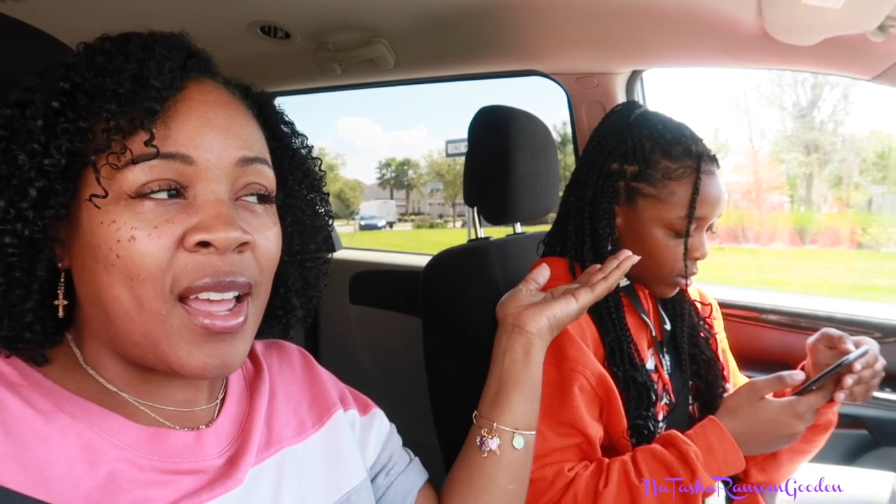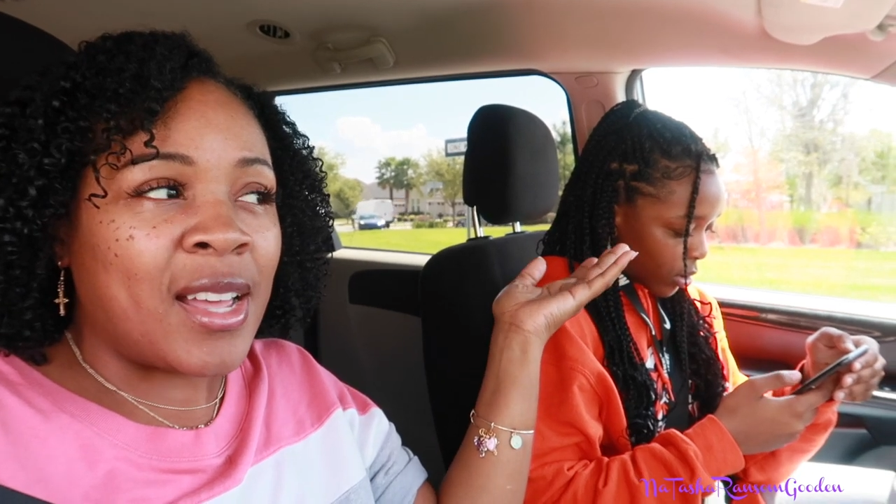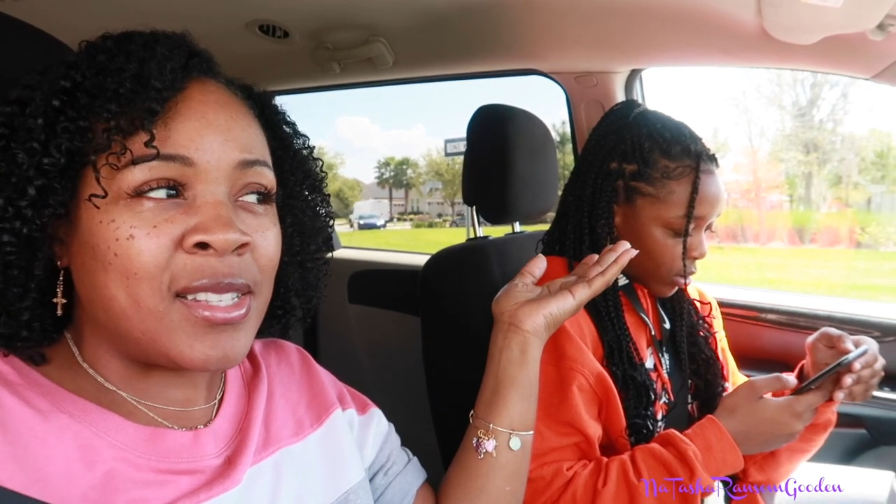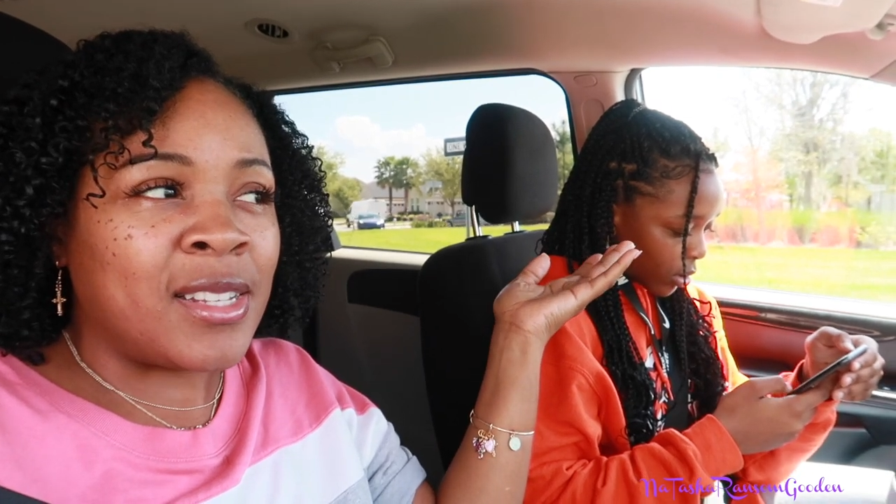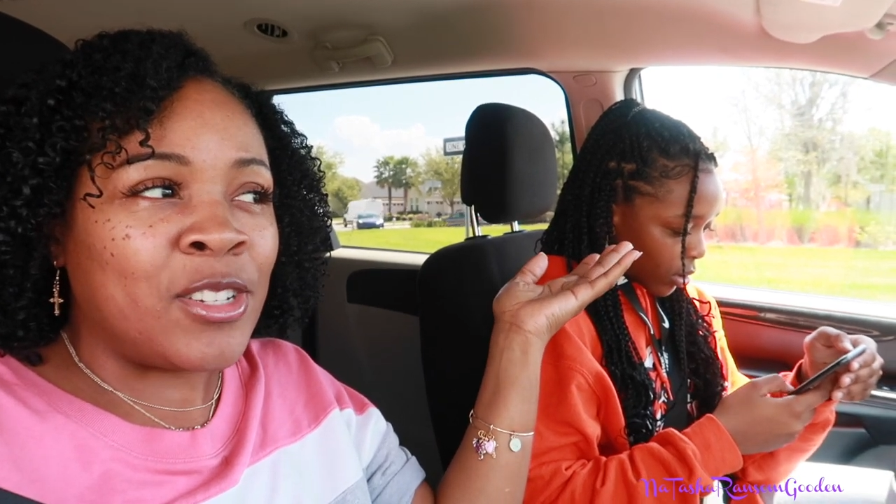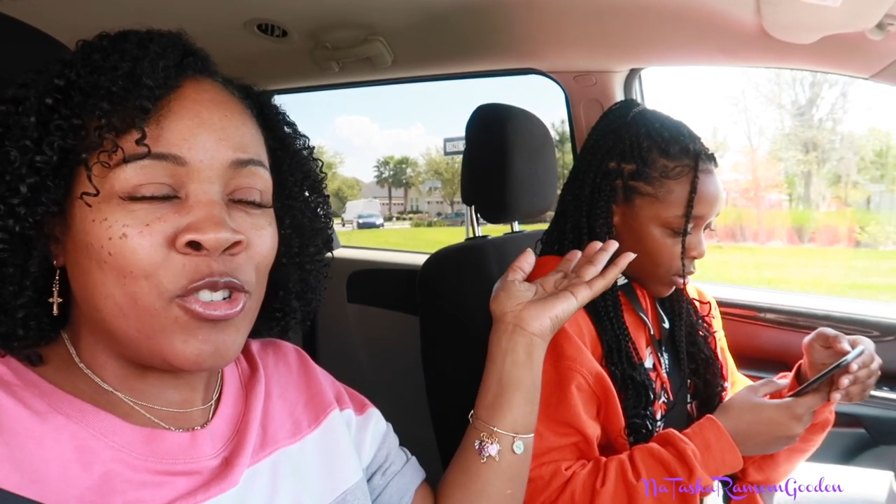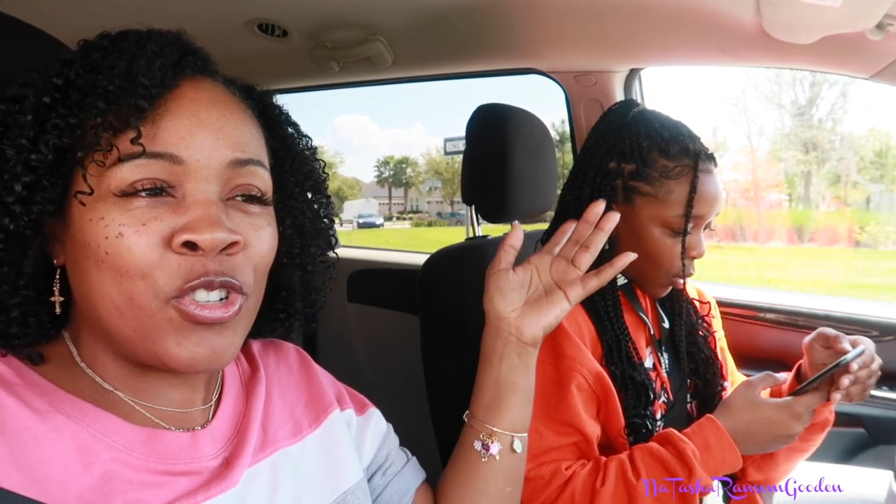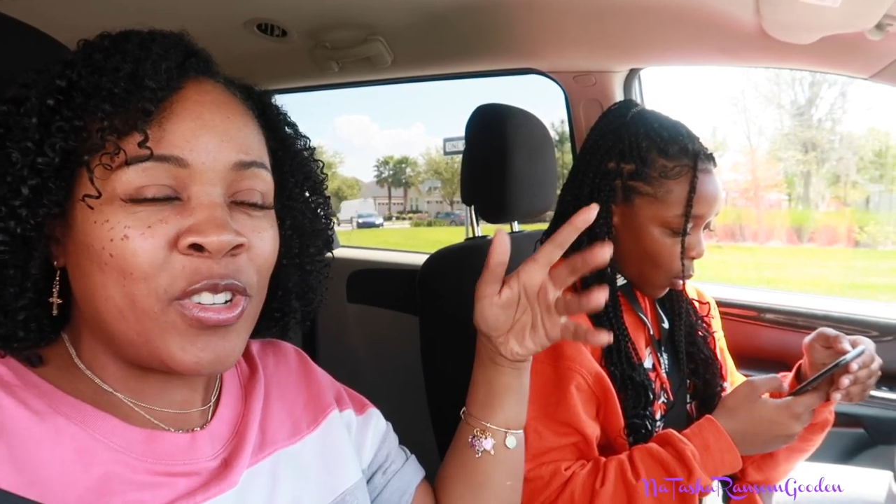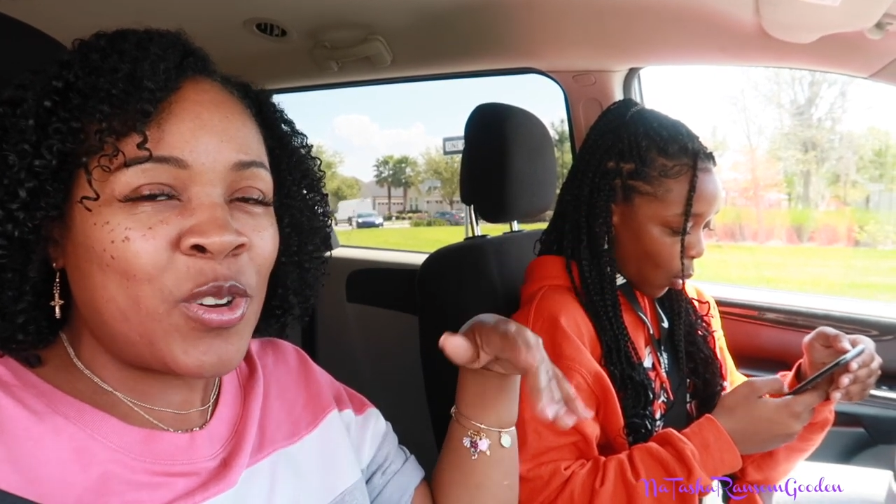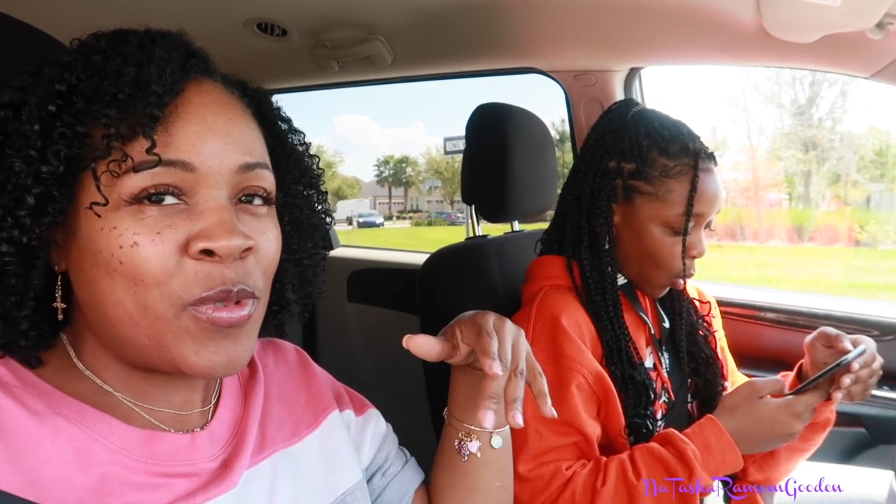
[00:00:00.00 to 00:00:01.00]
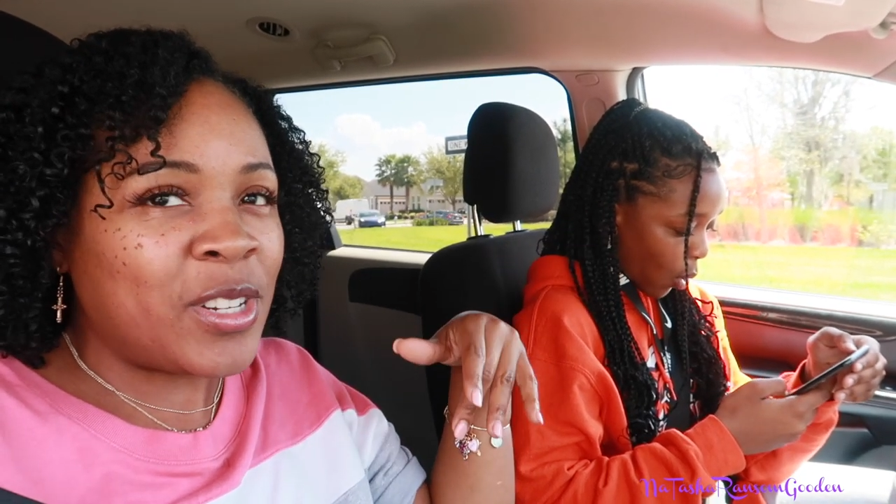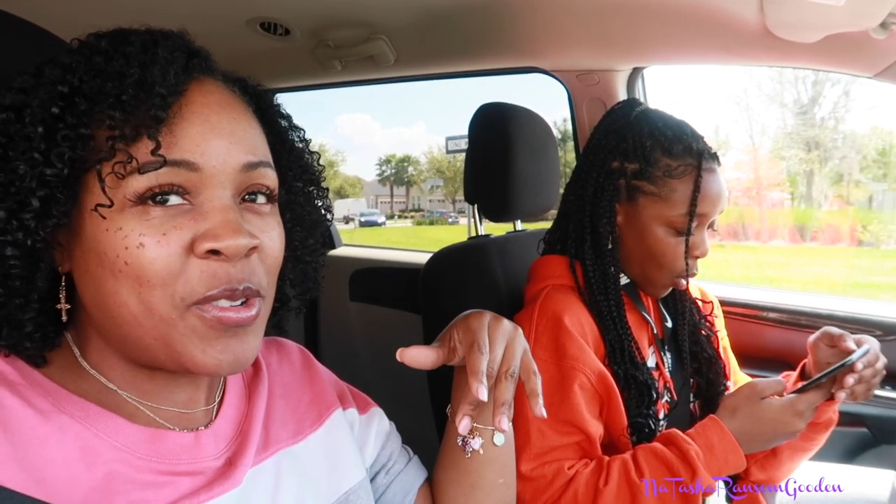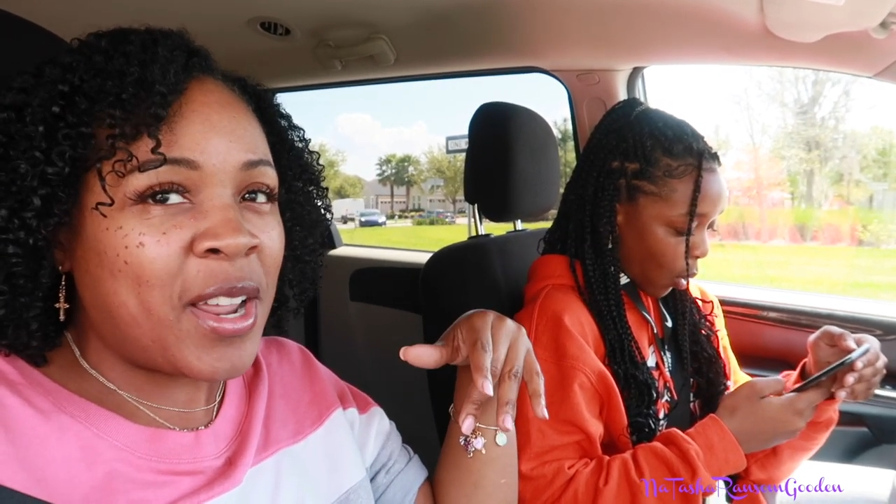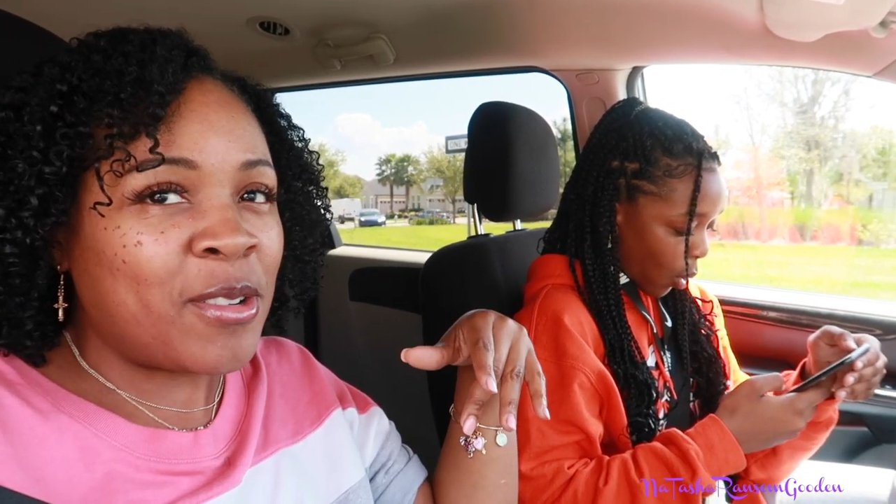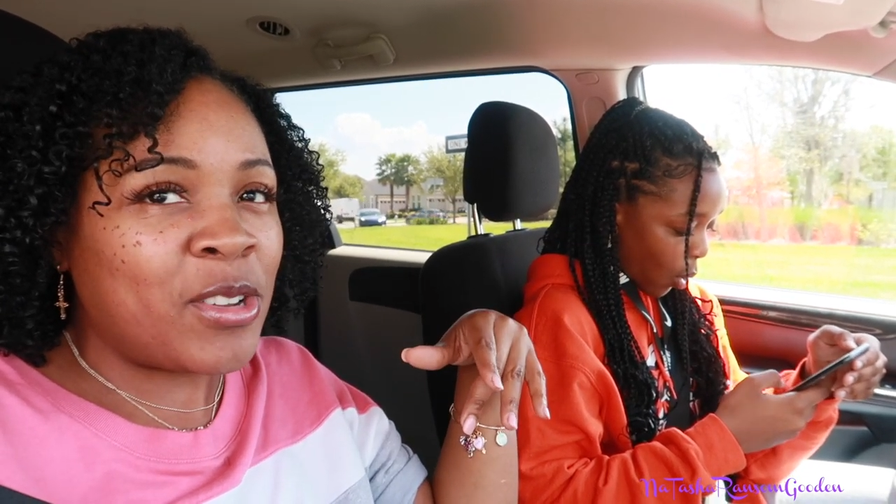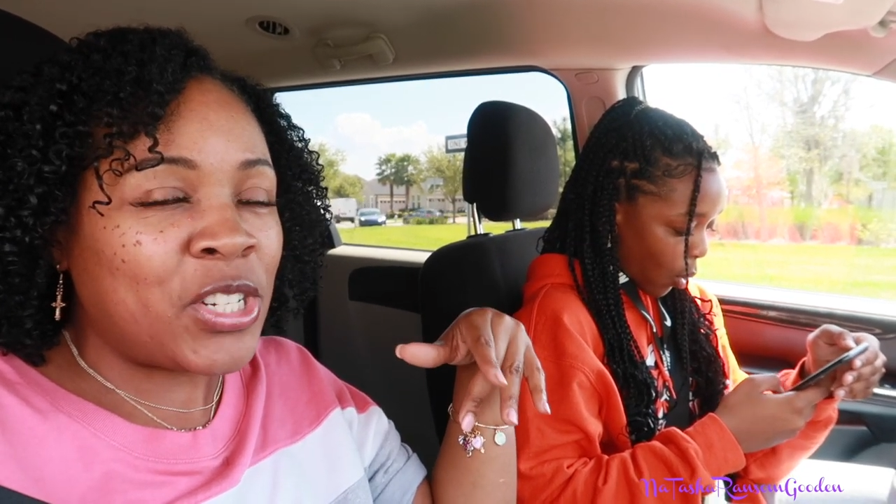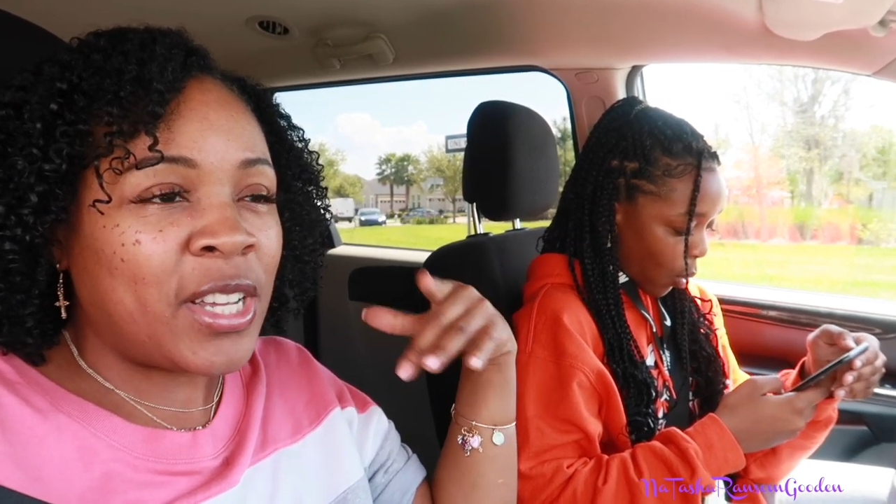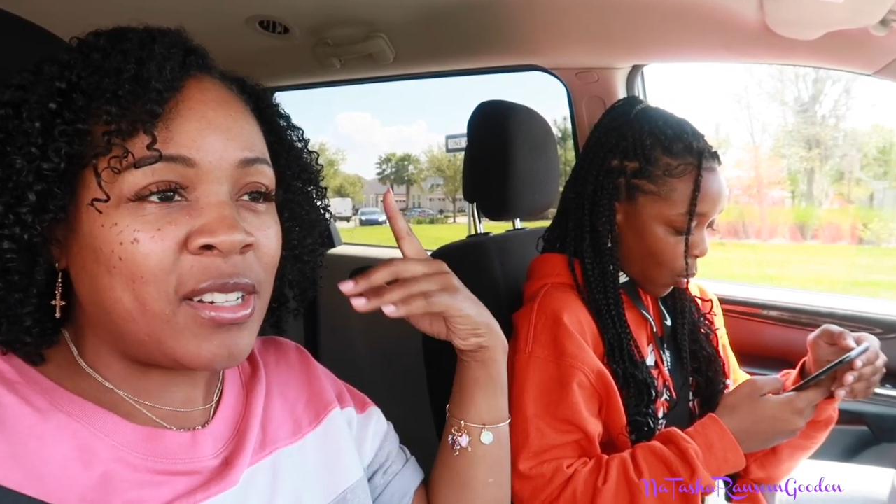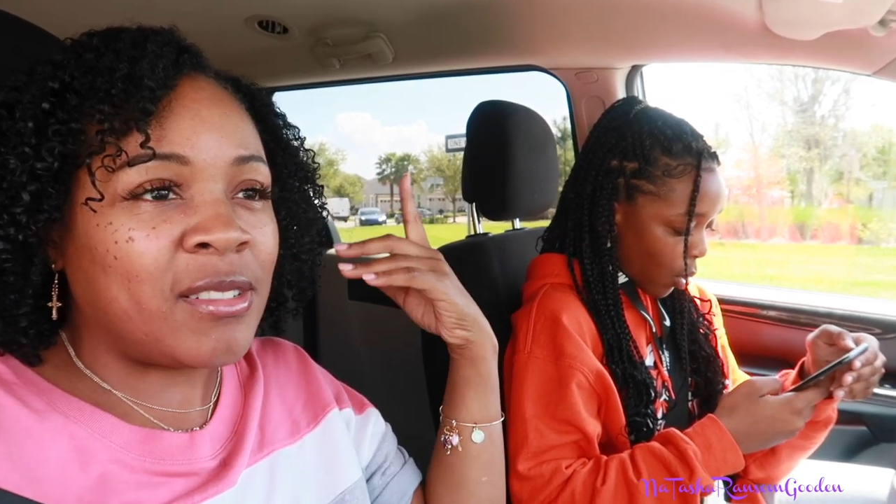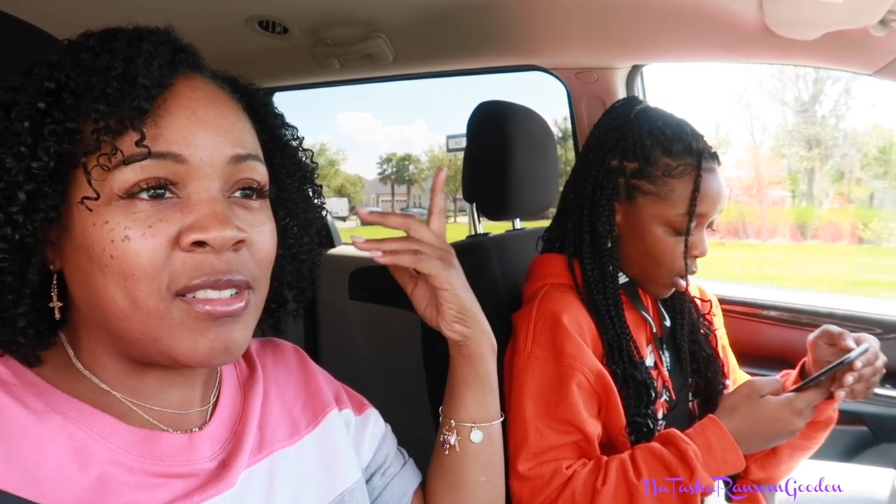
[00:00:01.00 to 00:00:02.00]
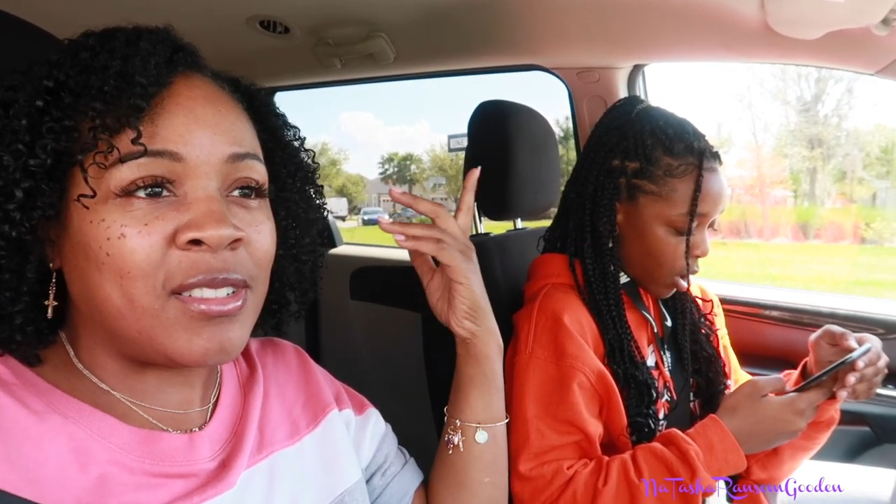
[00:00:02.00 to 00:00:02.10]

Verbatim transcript: I said, you sure you don't want to do that on your channel?